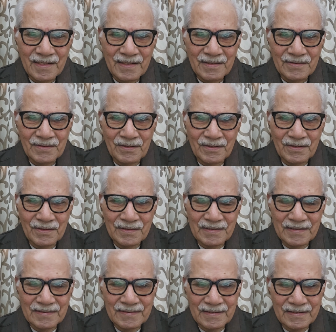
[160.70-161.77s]
So
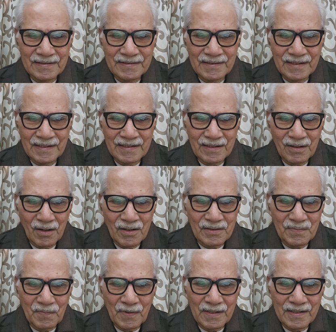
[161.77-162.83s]
this is a clause
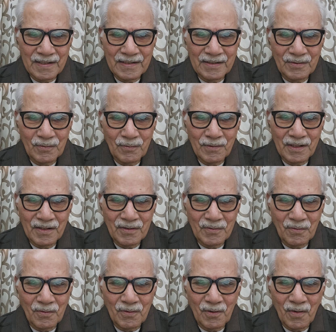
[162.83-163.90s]
pertaining to
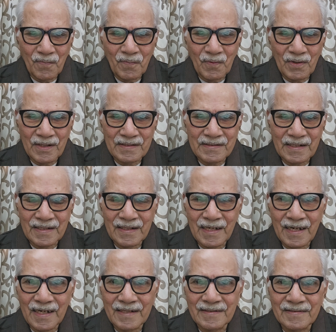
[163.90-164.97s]
control of production
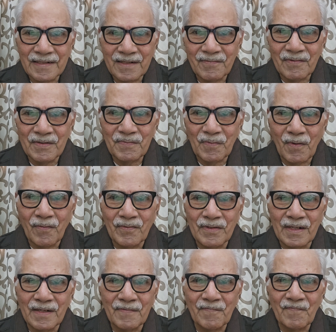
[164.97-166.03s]
and service
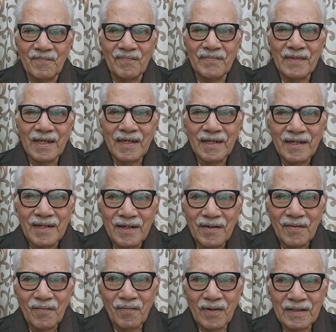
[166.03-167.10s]
provision.
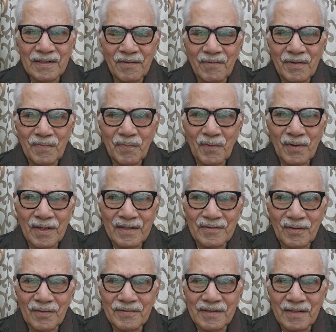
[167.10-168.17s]
Whatever products
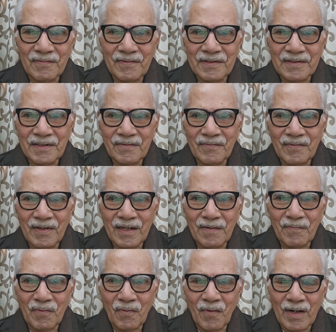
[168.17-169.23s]
or services we are
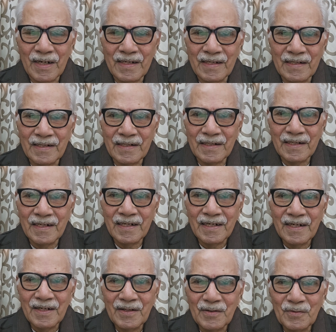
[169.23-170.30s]
providing
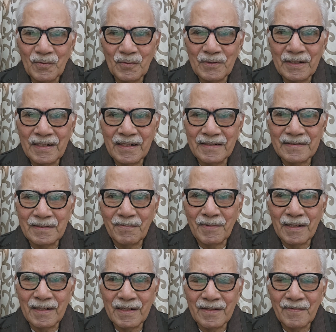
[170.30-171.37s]
to the
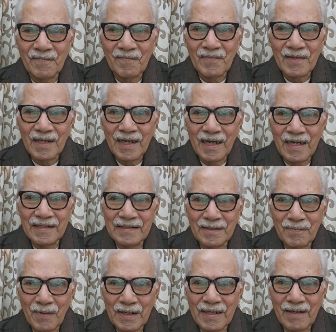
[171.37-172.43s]
customer, either
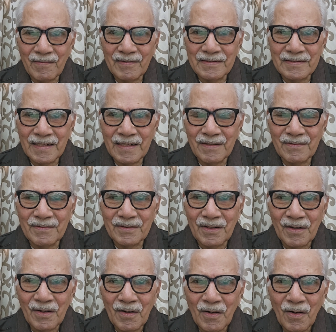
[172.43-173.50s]
by ourselves
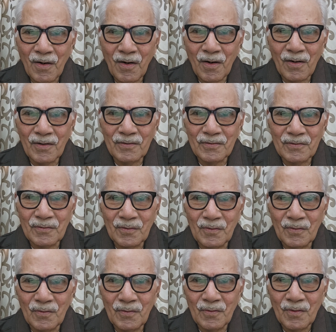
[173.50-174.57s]
or
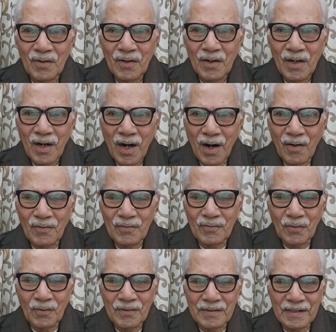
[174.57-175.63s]
through
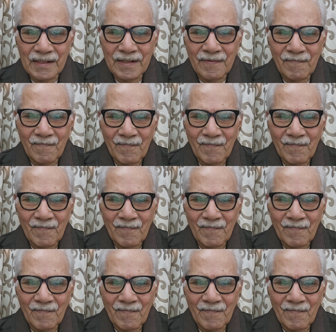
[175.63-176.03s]
outsourcing,